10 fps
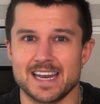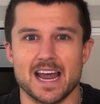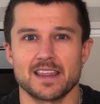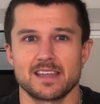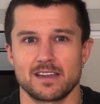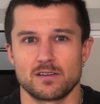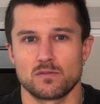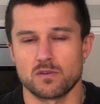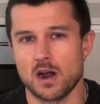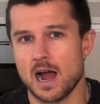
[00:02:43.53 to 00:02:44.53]
nothing
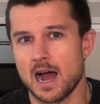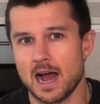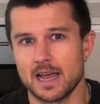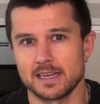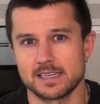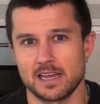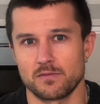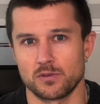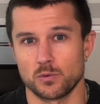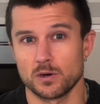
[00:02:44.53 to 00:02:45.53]
for a
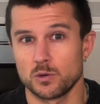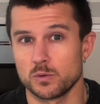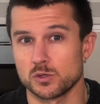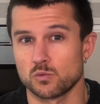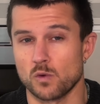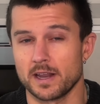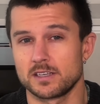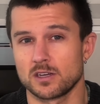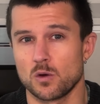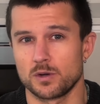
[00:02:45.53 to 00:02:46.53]
high-intent viewer who is ready
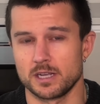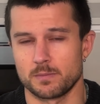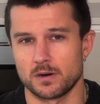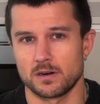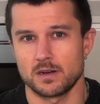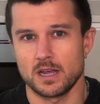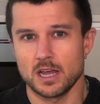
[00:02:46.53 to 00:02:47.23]
to go deeper.